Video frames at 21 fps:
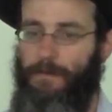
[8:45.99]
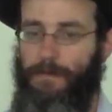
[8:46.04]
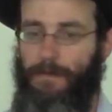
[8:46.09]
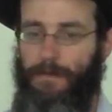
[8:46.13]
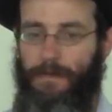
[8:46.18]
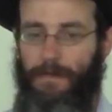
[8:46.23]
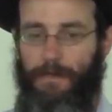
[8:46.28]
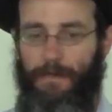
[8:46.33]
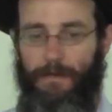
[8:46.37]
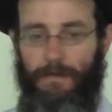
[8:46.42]

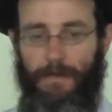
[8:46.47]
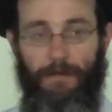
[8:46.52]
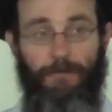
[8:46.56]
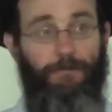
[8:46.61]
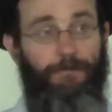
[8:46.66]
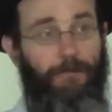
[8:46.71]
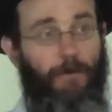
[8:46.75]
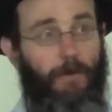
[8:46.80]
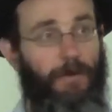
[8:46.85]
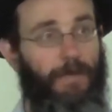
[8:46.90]
a
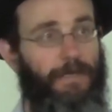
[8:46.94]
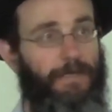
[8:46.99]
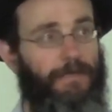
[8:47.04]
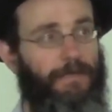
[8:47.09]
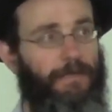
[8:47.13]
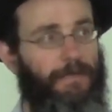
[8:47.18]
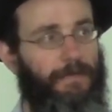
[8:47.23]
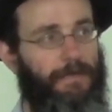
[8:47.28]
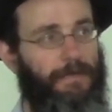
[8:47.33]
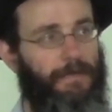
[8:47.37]

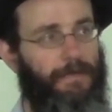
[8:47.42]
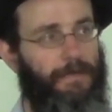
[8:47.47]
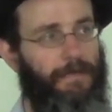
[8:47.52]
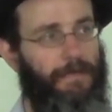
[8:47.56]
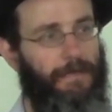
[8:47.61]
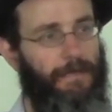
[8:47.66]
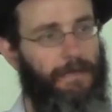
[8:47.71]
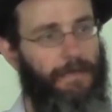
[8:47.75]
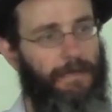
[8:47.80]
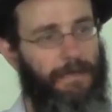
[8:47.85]
void,
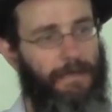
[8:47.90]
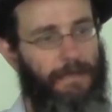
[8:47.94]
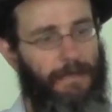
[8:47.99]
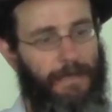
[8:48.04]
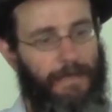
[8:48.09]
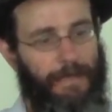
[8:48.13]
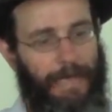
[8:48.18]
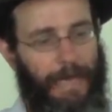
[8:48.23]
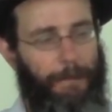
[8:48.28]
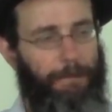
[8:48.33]

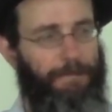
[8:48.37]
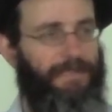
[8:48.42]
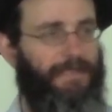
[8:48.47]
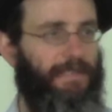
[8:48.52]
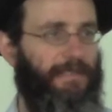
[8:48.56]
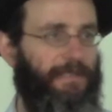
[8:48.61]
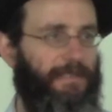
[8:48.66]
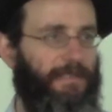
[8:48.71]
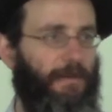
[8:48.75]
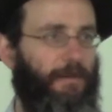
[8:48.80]
an
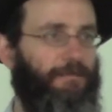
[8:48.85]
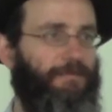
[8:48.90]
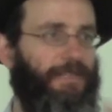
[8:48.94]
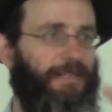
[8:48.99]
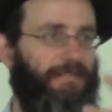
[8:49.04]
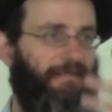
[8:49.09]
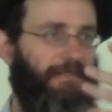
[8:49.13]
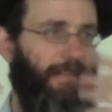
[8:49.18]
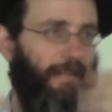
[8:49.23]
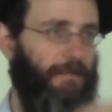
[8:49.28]
absence of
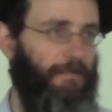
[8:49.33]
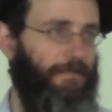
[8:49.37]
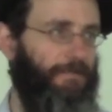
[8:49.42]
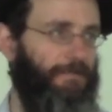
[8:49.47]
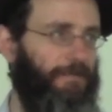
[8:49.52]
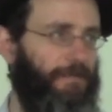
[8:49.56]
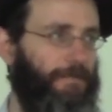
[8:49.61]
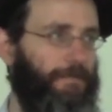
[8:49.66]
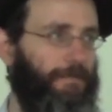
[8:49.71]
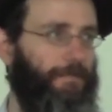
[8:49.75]

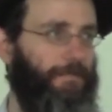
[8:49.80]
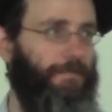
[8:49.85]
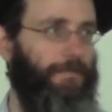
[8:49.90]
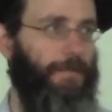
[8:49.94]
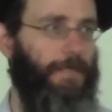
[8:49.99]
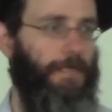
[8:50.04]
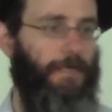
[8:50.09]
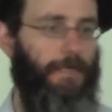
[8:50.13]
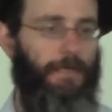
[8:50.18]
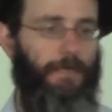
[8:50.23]
itself,
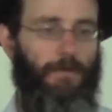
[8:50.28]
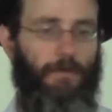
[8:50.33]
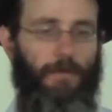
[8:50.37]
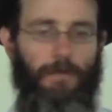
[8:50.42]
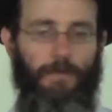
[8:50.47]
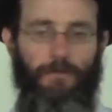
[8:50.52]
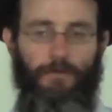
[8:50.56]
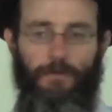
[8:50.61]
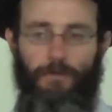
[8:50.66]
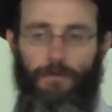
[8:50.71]
in
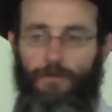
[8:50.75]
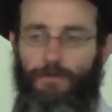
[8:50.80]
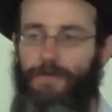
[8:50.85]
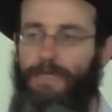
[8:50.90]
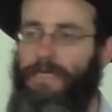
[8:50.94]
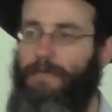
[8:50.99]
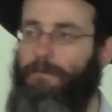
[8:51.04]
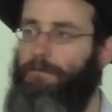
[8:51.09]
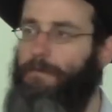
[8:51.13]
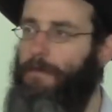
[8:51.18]
order to
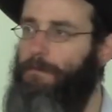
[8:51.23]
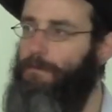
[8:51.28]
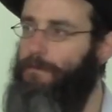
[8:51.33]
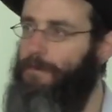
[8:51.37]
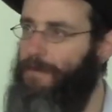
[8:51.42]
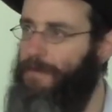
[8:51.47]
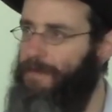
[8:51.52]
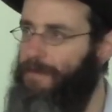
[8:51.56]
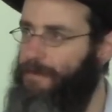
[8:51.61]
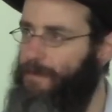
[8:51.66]

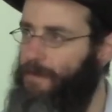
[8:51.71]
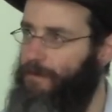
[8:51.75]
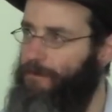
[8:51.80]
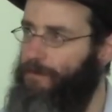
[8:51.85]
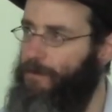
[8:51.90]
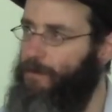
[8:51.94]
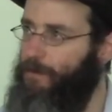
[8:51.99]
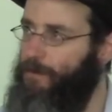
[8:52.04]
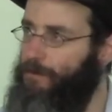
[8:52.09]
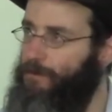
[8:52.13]
remember
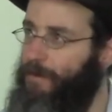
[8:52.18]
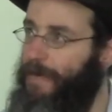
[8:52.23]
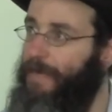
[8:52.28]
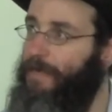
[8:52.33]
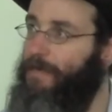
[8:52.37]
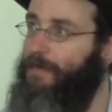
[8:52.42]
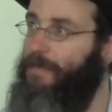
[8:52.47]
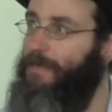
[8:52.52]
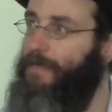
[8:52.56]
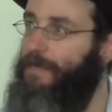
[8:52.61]
itself or
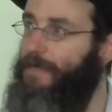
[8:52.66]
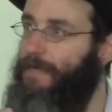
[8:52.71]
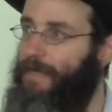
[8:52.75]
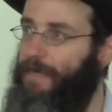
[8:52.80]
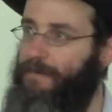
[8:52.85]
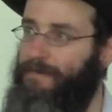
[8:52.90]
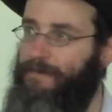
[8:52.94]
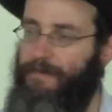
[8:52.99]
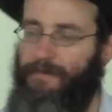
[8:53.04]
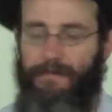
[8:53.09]

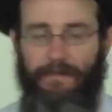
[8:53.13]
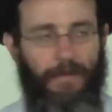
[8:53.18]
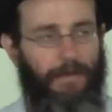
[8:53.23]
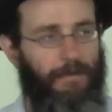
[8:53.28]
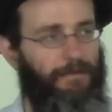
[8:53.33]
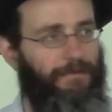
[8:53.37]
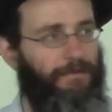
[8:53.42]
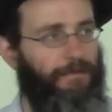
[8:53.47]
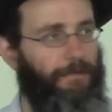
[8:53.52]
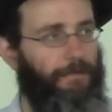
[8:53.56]
recognize
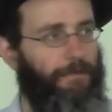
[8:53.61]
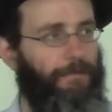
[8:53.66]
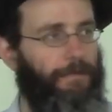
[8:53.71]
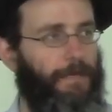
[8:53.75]
itself,